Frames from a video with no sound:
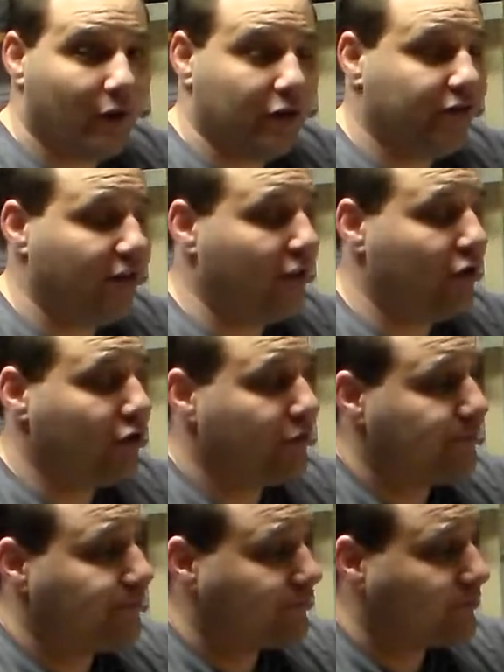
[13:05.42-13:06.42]
Let's take a look.
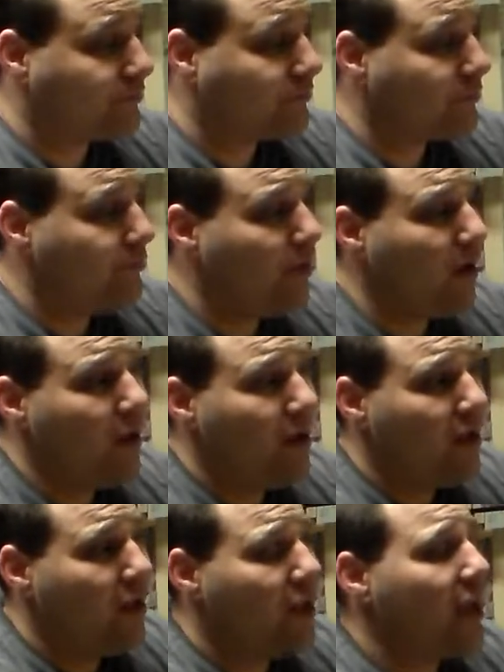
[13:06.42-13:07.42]

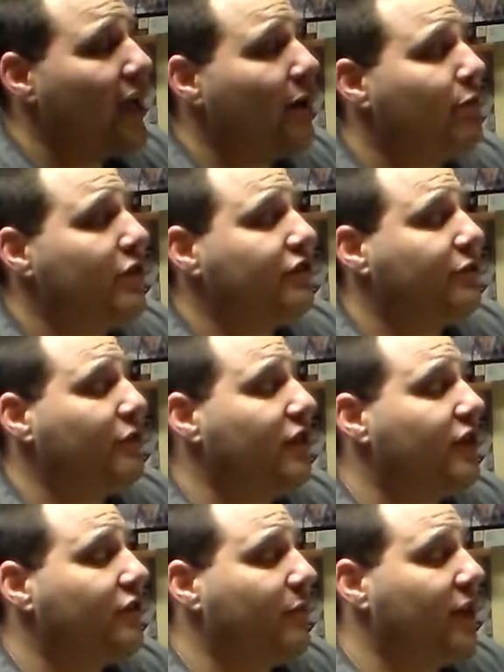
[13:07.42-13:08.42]
I got a bunch of
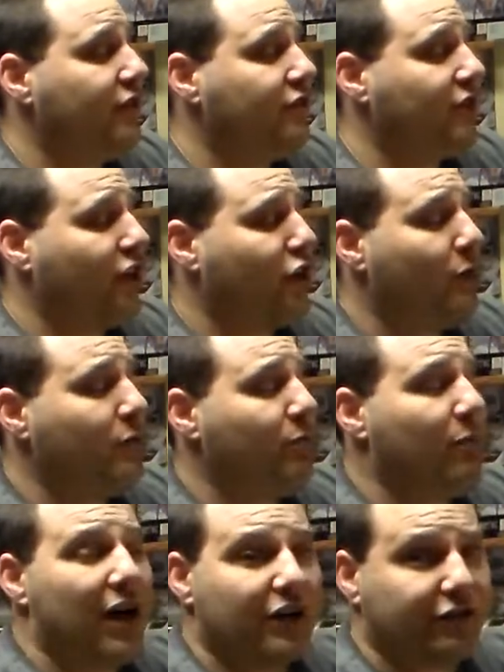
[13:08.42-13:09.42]
mini expansions that come
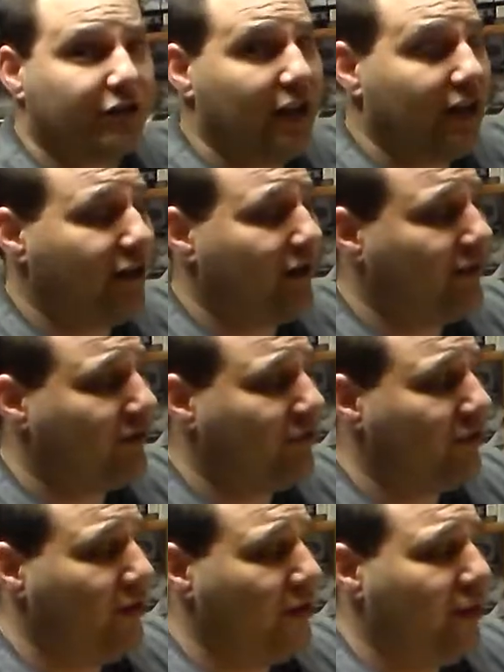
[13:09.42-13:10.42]
in boxes like this.
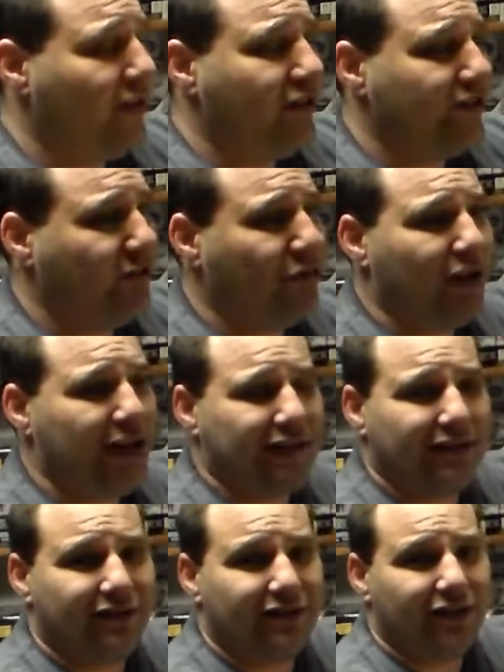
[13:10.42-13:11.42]
Some are like
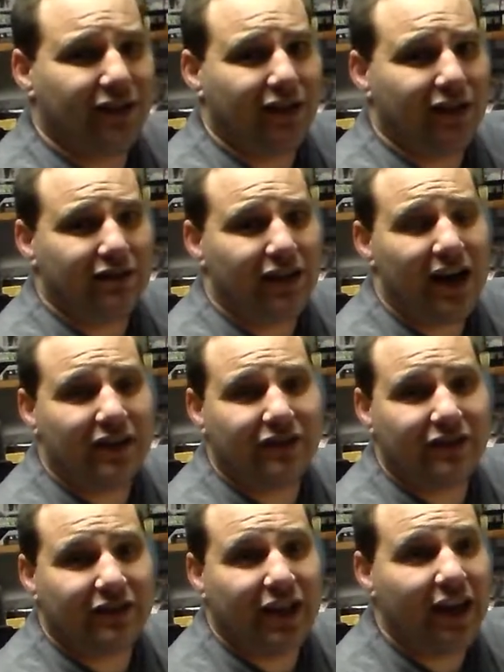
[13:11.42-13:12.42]

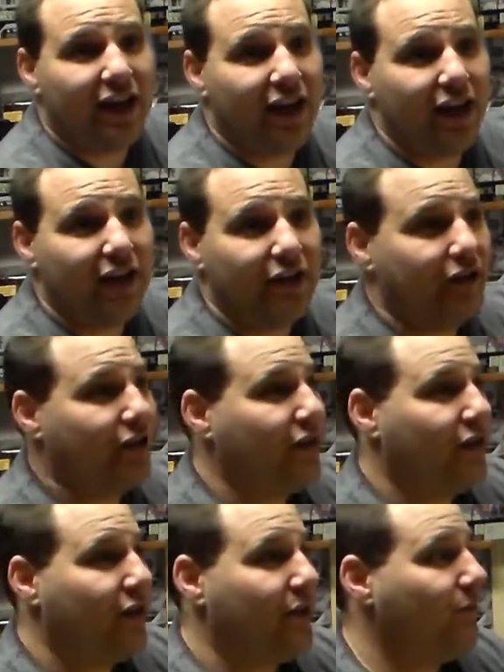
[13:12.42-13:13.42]
Toxic Dead,
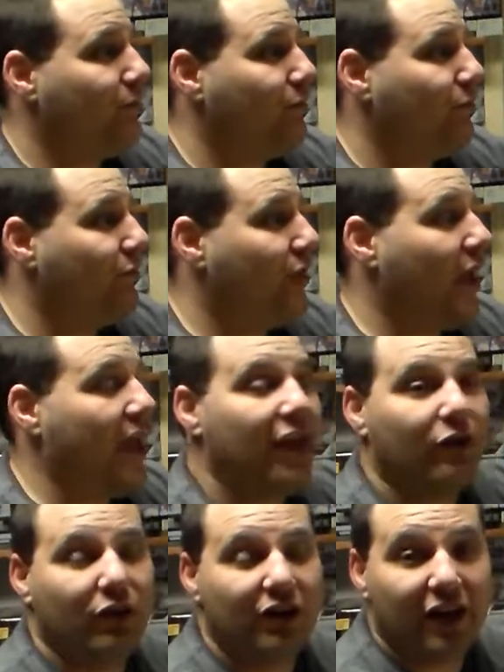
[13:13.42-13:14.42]
The
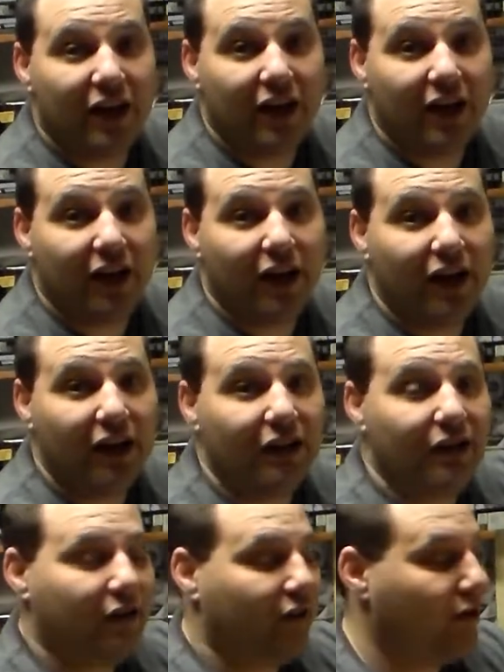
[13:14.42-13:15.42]
Angry
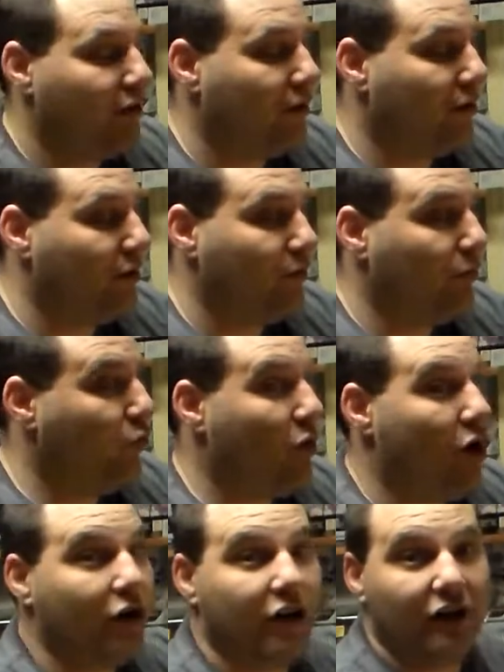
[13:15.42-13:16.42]
Dead, The
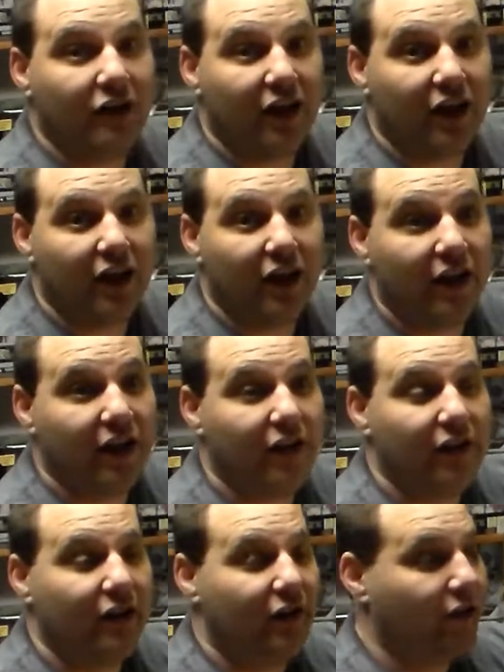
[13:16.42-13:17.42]
Walking
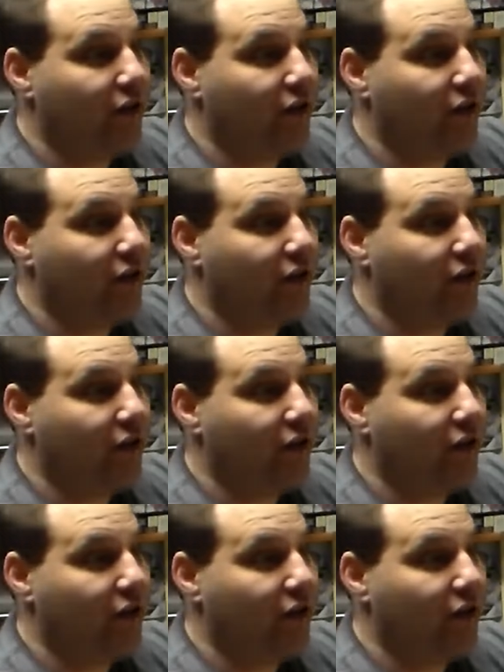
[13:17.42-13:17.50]
Dead,